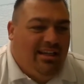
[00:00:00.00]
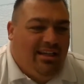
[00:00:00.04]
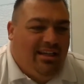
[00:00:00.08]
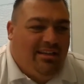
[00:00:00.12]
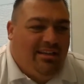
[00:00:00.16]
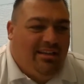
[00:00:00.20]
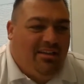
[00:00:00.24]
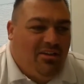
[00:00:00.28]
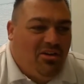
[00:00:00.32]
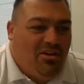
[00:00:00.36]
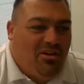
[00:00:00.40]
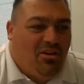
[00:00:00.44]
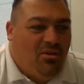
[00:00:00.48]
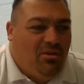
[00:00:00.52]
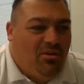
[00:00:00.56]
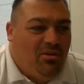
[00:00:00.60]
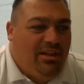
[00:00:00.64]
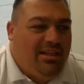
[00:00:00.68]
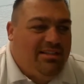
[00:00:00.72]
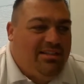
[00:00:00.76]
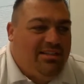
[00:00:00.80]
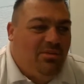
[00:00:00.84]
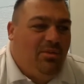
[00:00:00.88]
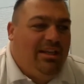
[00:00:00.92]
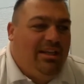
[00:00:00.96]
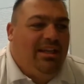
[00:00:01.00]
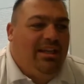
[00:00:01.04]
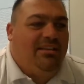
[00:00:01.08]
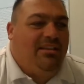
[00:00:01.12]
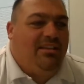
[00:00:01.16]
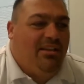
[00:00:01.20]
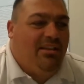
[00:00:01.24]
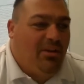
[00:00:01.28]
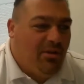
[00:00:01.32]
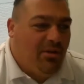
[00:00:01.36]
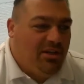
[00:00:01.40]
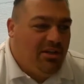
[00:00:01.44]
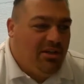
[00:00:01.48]
And the goal is that we get
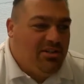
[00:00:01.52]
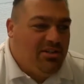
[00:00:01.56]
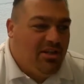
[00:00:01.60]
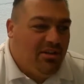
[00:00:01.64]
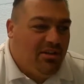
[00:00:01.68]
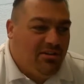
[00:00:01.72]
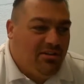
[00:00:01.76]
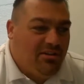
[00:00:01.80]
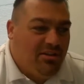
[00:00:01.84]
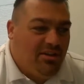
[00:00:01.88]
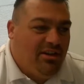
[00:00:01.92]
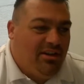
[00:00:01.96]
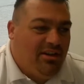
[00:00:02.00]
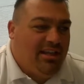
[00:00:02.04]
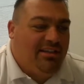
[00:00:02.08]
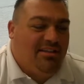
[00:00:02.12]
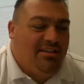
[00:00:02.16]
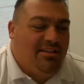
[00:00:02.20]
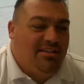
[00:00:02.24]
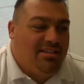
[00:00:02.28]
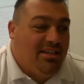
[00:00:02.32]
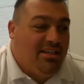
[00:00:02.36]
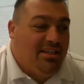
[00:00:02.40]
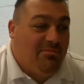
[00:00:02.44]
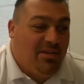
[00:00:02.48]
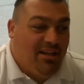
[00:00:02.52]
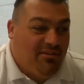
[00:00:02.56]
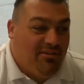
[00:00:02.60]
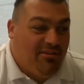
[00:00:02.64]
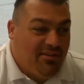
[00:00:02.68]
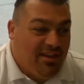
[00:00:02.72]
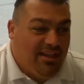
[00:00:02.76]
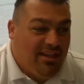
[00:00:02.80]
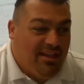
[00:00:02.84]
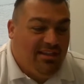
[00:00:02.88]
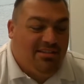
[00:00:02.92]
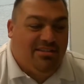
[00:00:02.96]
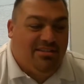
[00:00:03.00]
to know each other. You get to see my
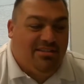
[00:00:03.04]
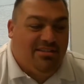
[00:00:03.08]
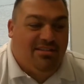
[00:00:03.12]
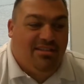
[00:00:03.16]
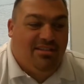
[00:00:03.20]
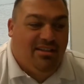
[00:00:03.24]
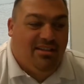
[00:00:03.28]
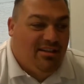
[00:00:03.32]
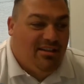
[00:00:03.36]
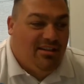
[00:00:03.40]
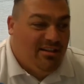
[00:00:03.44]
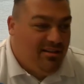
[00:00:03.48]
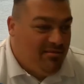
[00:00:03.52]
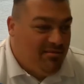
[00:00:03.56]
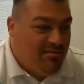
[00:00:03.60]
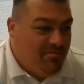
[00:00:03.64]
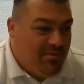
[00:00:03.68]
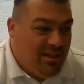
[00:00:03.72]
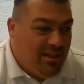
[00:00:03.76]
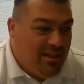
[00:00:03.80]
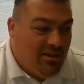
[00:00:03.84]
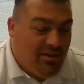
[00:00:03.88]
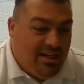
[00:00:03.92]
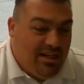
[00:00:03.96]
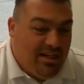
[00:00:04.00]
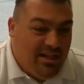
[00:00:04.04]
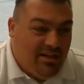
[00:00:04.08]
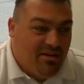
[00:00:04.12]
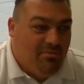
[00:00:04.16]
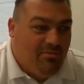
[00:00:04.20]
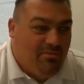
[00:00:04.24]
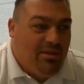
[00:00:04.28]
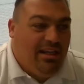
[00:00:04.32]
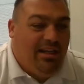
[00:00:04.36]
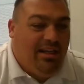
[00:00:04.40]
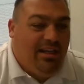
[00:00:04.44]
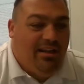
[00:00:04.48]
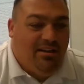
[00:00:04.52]
face, hear
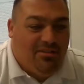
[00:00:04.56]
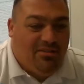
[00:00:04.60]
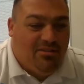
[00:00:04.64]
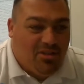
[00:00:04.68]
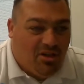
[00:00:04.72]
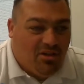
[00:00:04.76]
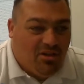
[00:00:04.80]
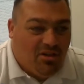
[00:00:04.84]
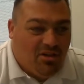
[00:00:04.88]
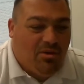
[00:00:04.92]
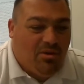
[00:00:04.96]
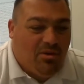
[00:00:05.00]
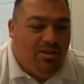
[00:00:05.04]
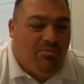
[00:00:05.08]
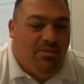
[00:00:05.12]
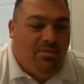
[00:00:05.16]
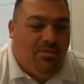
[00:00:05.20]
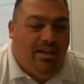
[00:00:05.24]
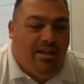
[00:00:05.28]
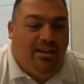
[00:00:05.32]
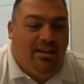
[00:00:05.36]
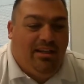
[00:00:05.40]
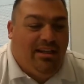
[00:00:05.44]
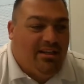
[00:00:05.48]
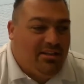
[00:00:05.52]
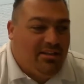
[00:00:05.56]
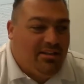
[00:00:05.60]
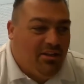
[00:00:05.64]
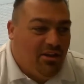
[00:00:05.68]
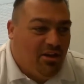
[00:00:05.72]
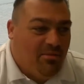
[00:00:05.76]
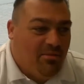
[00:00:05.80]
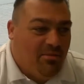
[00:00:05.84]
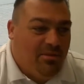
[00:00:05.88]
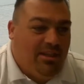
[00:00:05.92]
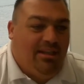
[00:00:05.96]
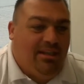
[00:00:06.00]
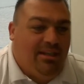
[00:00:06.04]
me, talk with me, get to
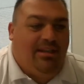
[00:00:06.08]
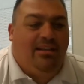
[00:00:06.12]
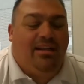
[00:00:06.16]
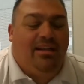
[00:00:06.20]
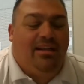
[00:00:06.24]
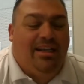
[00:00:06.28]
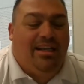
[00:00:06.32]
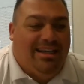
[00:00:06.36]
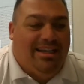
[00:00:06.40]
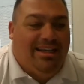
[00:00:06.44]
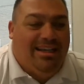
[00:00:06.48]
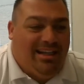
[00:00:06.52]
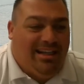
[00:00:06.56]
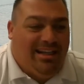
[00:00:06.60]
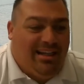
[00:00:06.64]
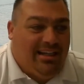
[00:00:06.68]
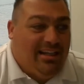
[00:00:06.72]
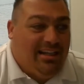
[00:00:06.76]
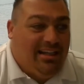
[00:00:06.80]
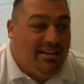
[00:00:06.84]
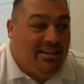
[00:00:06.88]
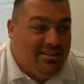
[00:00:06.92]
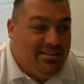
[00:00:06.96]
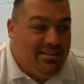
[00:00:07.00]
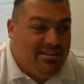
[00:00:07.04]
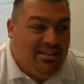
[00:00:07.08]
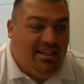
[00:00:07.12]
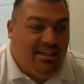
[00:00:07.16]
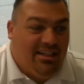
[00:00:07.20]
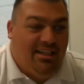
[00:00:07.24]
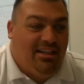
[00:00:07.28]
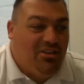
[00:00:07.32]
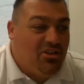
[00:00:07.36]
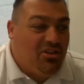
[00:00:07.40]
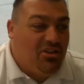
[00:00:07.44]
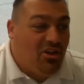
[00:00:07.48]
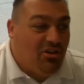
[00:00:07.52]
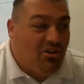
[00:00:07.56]
know me. I get to
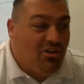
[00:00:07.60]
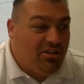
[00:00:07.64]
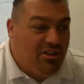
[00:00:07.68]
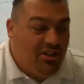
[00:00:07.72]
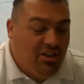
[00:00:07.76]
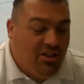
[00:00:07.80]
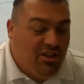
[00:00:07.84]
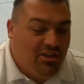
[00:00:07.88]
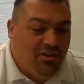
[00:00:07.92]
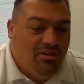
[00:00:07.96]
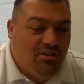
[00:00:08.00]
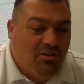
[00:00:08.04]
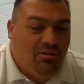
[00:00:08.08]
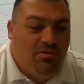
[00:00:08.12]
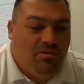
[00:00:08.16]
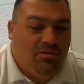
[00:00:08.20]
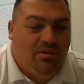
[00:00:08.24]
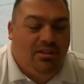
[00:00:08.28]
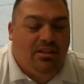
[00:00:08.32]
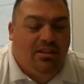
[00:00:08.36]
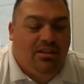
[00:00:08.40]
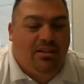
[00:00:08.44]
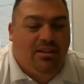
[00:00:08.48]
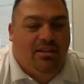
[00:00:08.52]
see and talk to you.